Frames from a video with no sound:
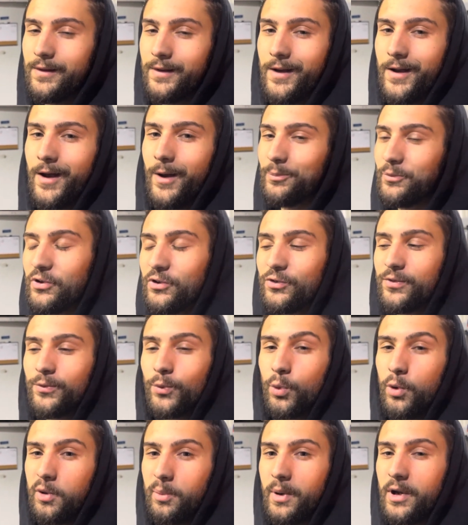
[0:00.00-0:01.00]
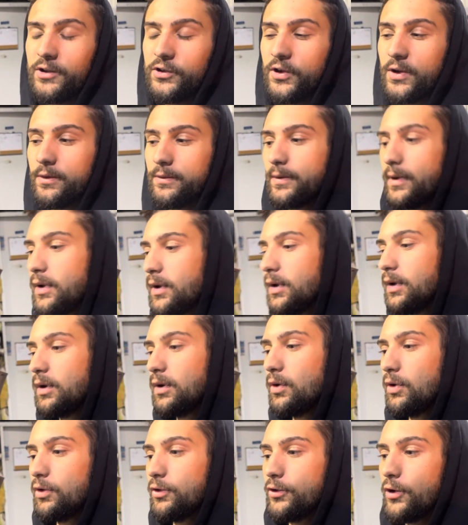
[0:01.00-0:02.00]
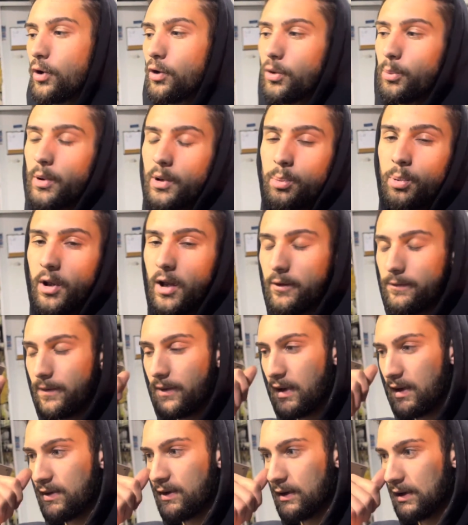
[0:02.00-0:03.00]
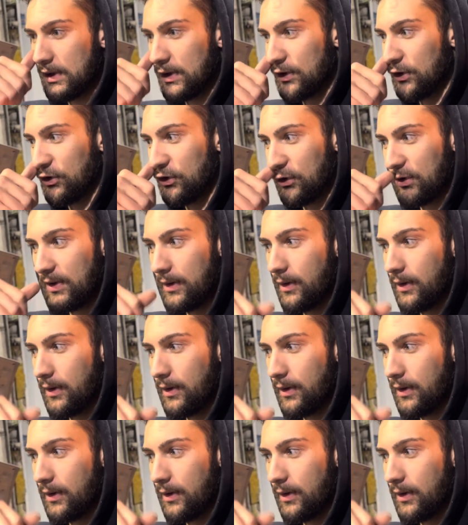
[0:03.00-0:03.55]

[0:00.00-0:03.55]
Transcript: I'm just fooling myself. So the big plan for that thing is